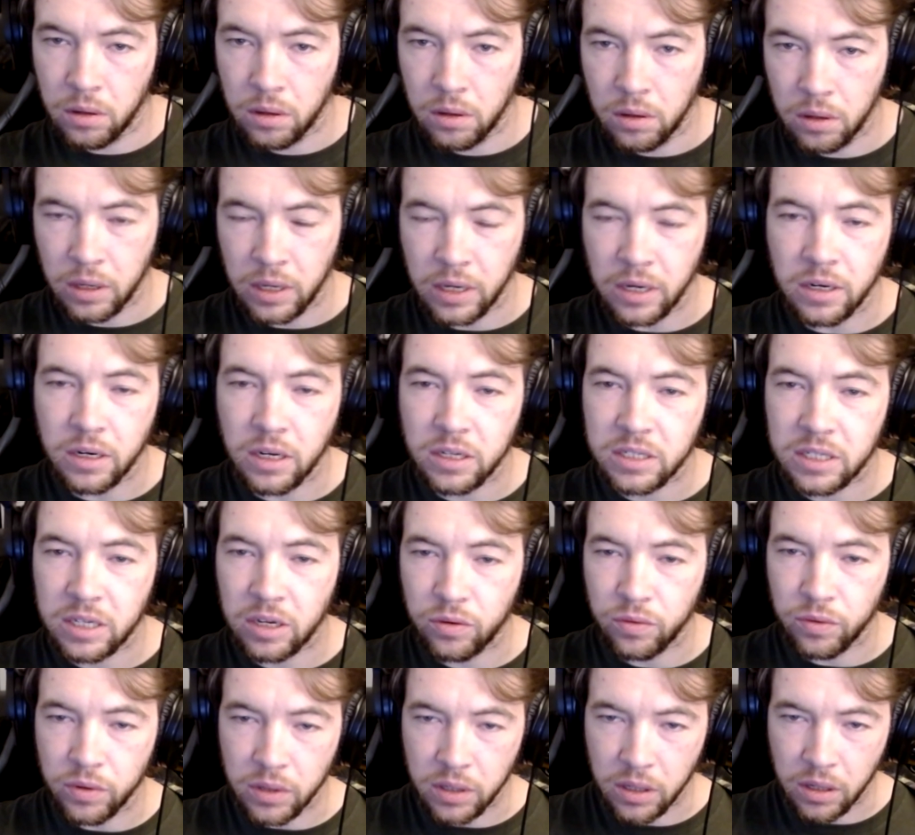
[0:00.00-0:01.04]
And it does sound
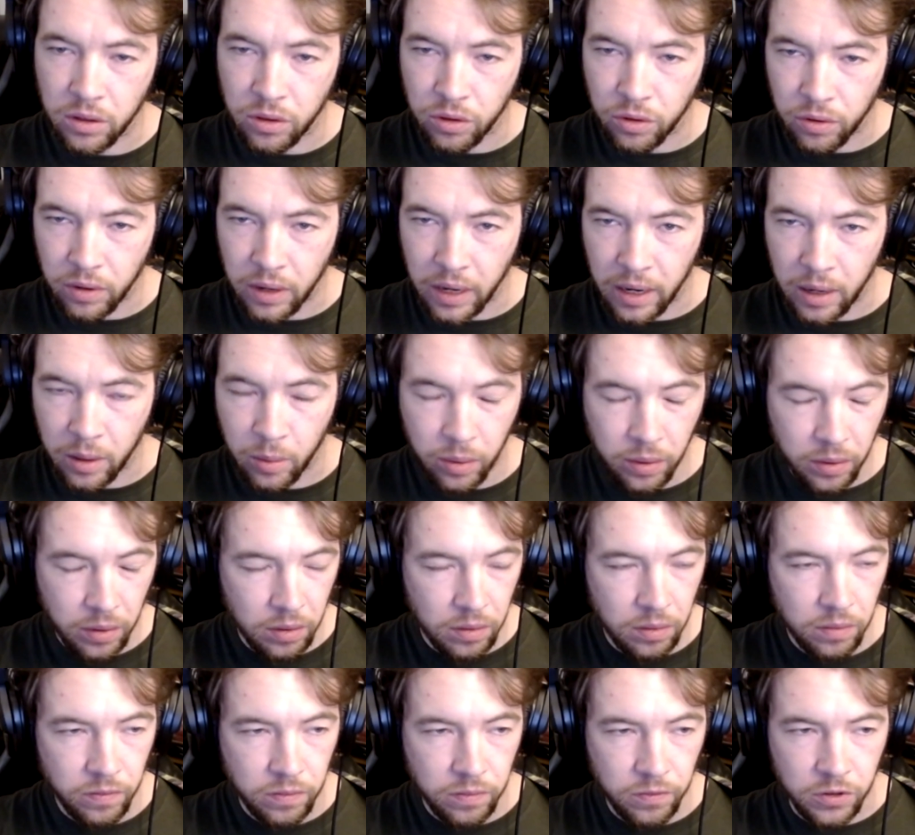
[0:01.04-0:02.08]
really good through an amp
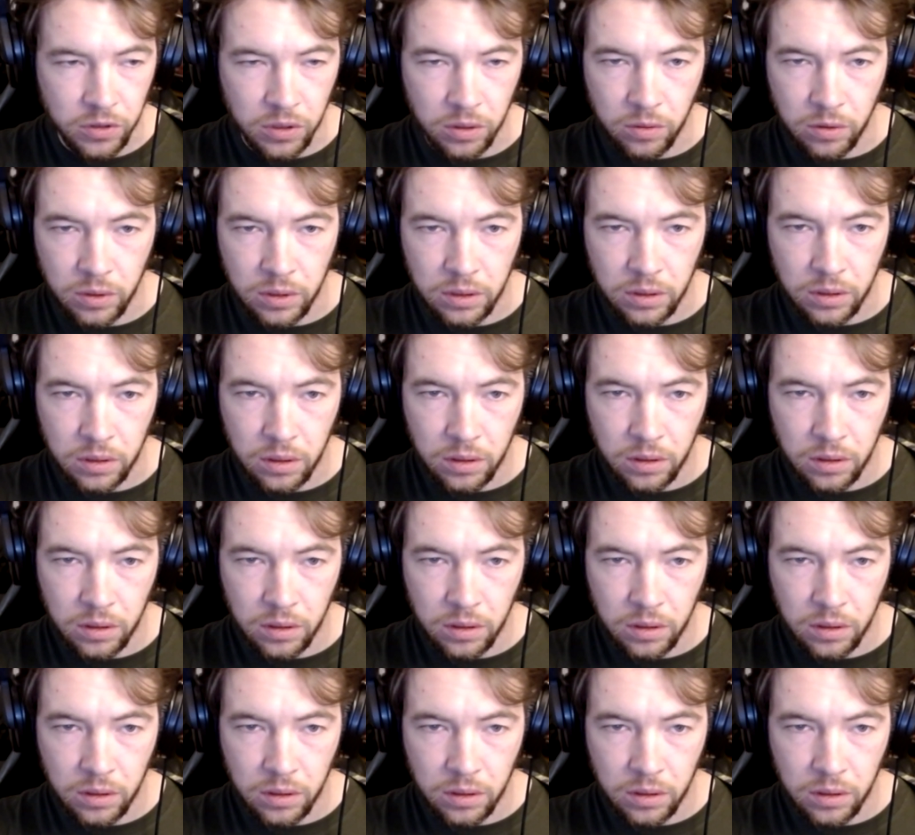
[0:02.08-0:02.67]
for some reason.